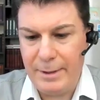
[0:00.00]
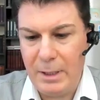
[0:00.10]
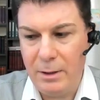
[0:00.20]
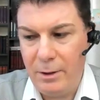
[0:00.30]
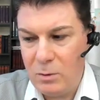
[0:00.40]

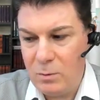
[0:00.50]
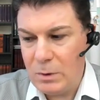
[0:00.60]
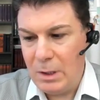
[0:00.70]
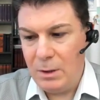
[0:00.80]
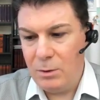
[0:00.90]

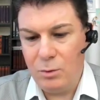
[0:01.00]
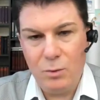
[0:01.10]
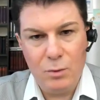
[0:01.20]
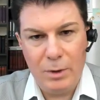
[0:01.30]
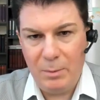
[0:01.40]
algorithm
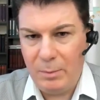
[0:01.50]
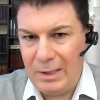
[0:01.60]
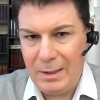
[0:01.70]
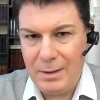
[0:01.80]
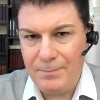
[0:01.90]
to
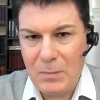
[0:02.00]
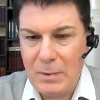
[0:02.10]
apply